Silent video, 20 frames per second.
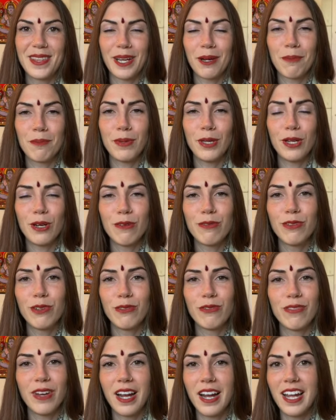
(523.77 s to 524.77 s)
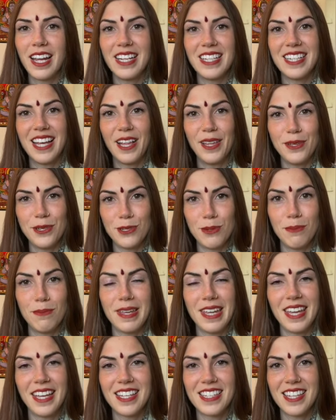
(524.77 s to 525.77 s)
they're beautiful very intelligent
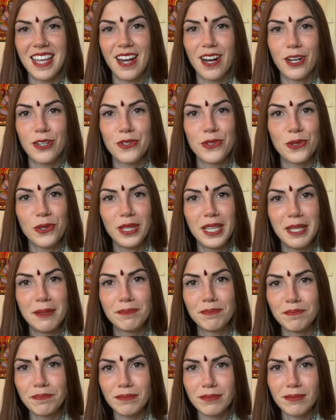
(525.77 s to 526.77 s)
beings that are truly